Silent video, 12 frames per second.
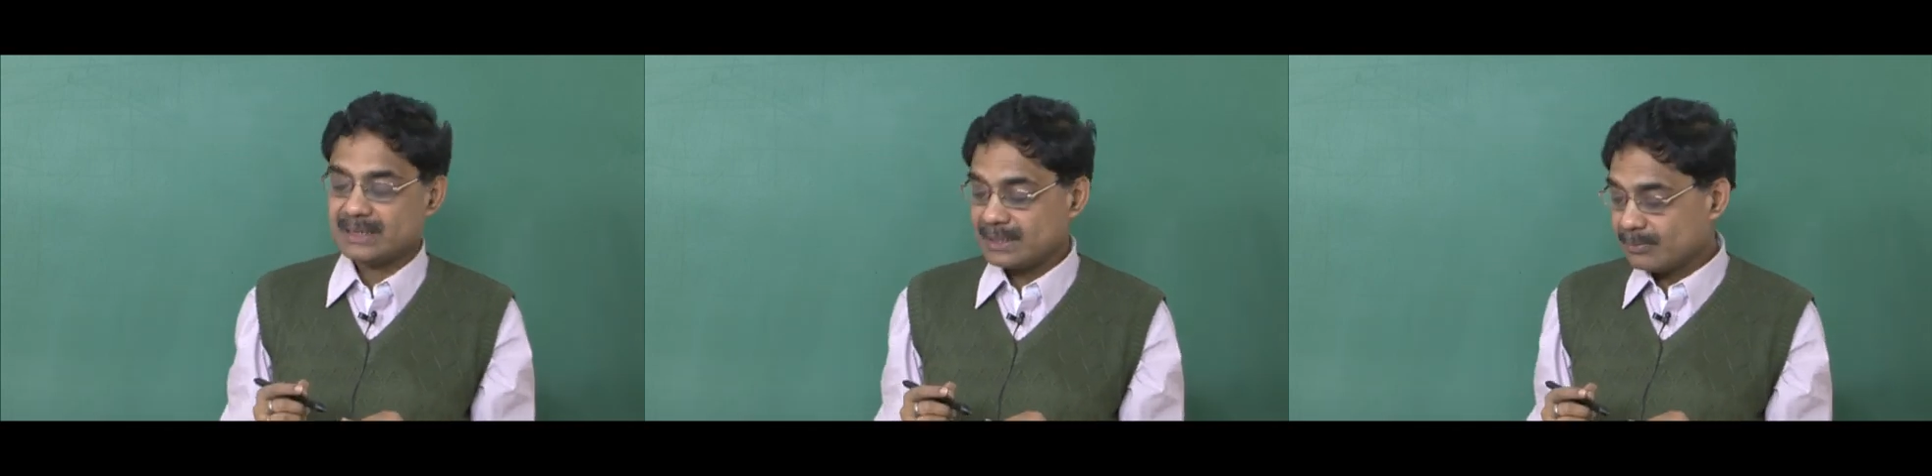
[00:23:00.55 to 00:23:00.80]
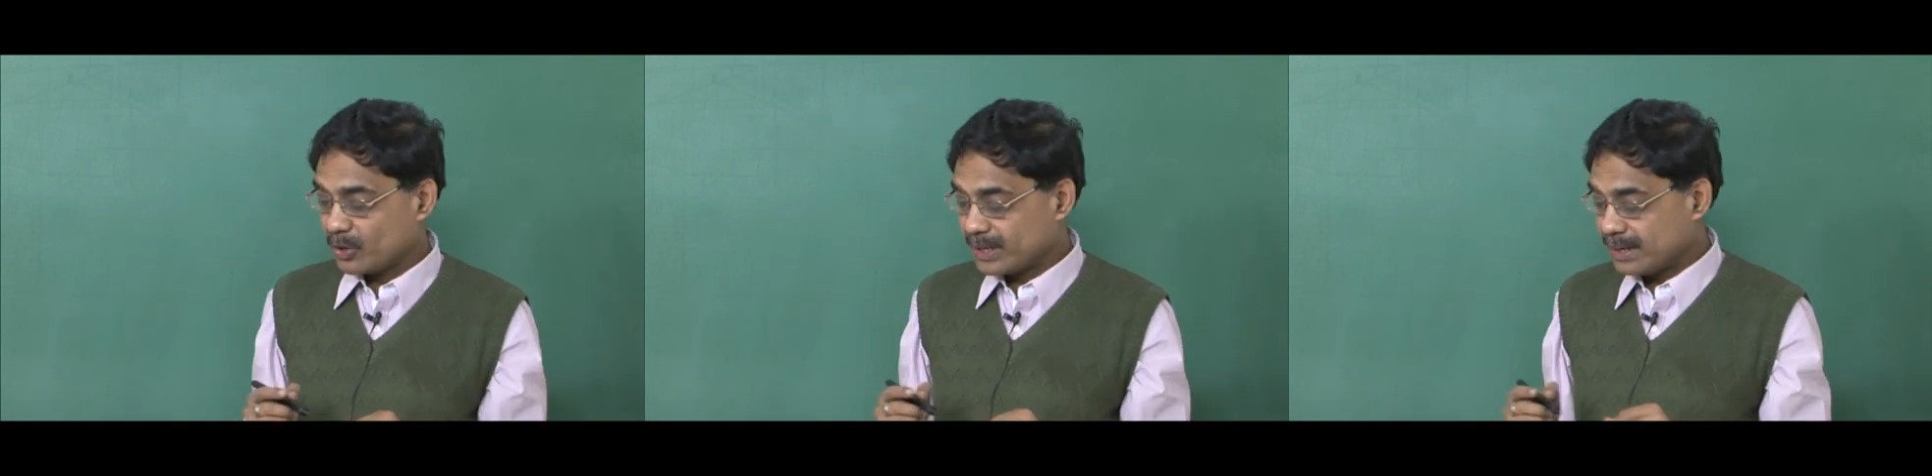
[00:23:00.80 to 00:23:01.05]

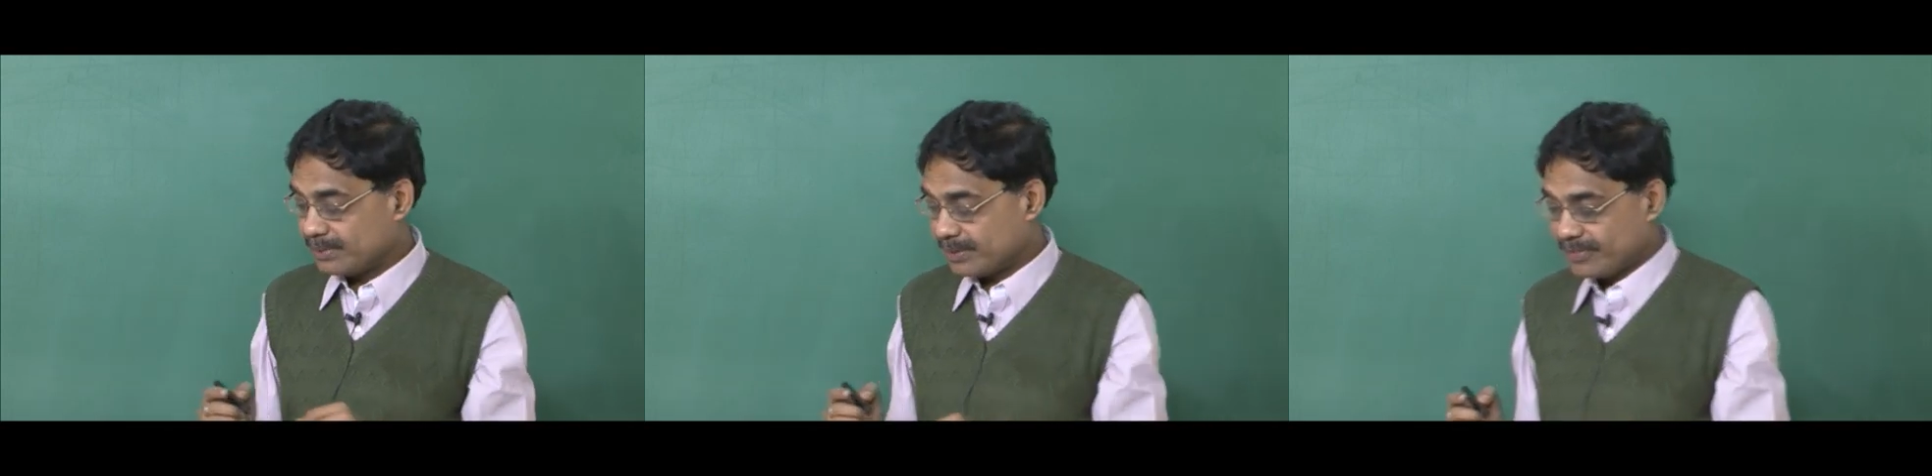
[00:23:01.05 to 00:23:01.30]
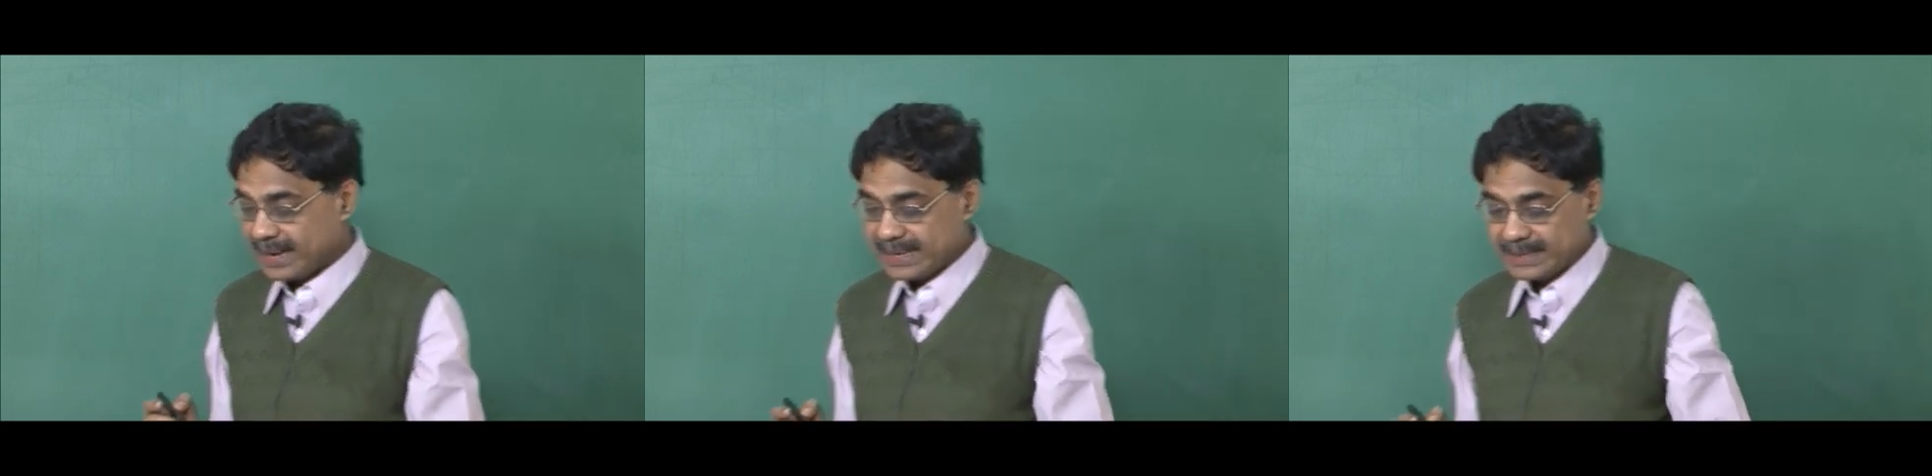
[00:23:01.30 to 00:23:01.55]
thermodynamic
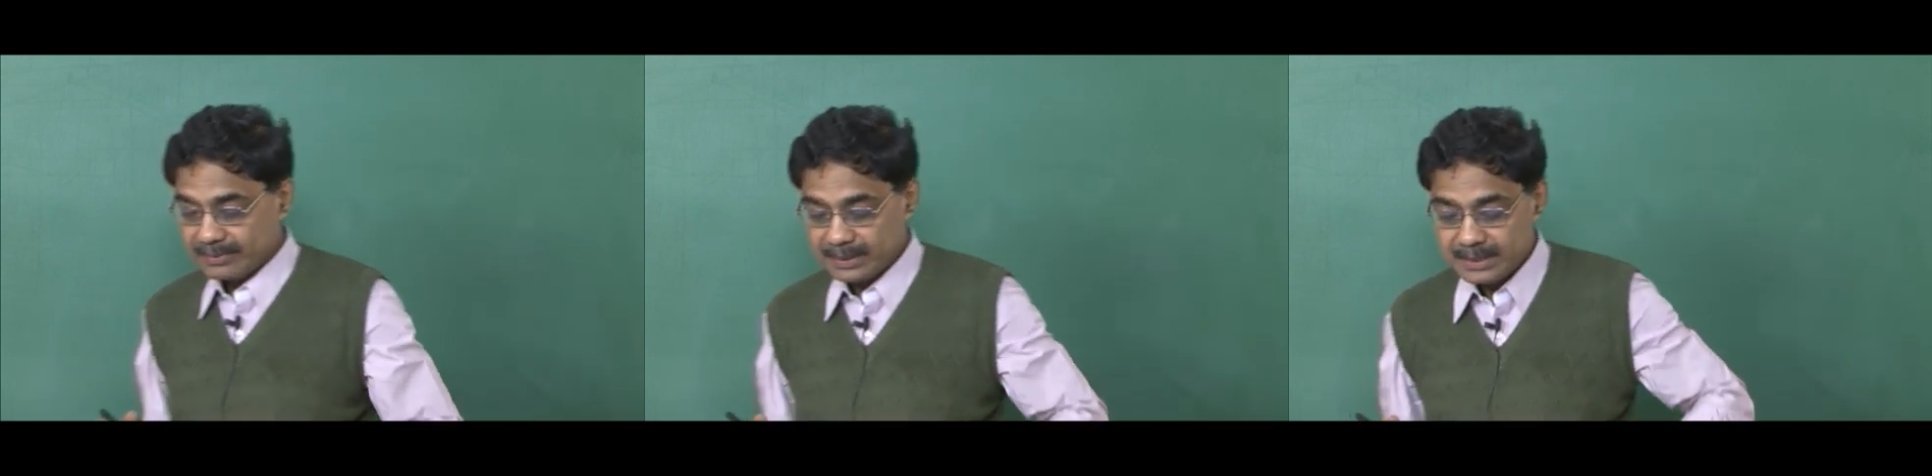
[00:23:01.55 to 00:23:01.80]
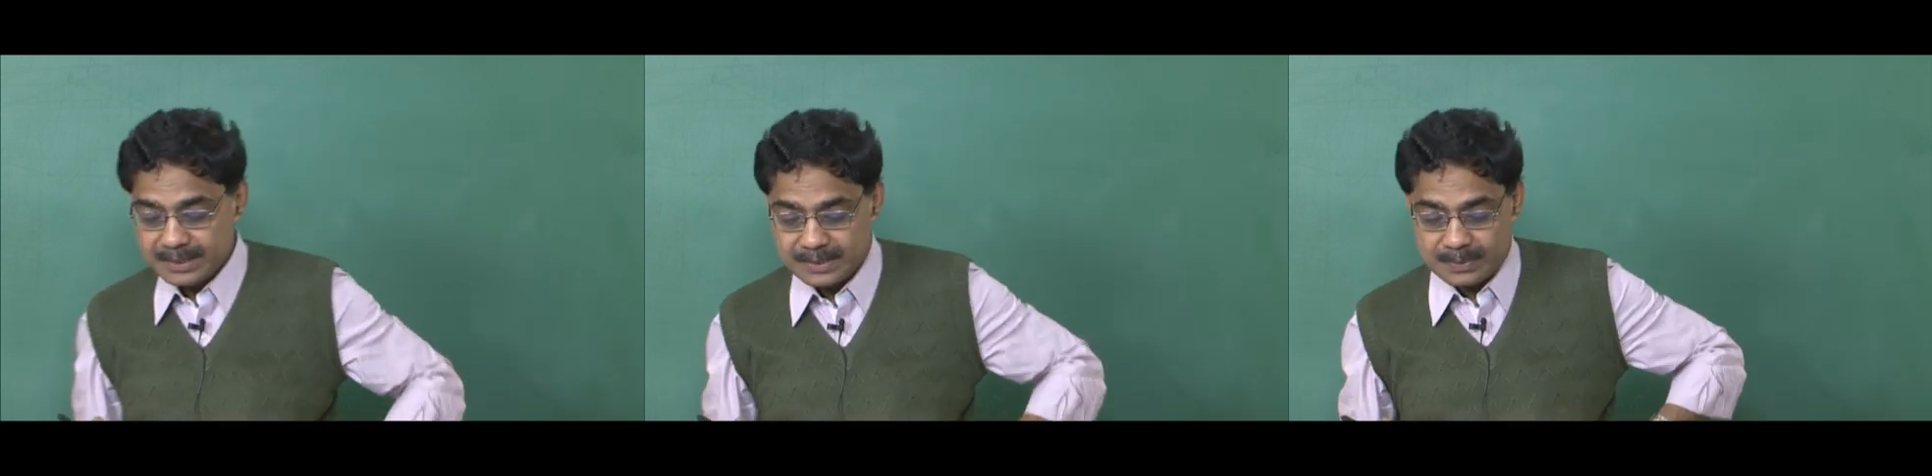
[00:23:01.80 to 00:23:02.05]

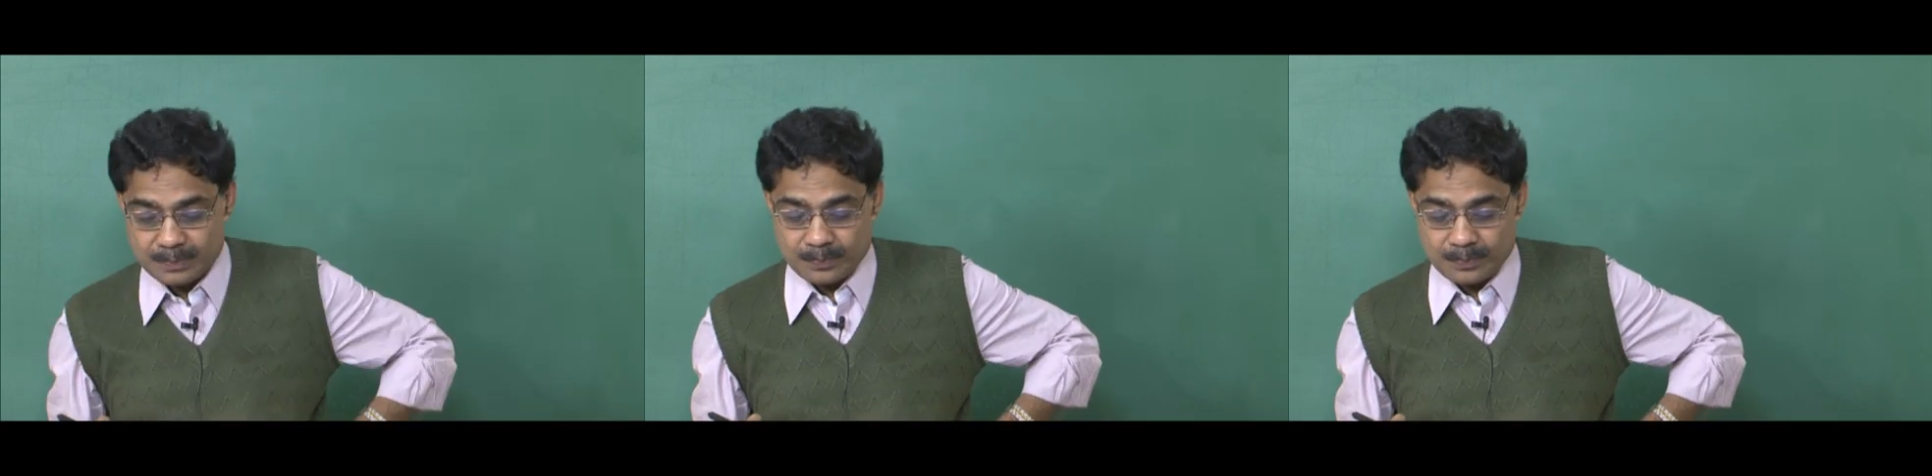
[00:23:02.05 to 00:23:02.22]
variables,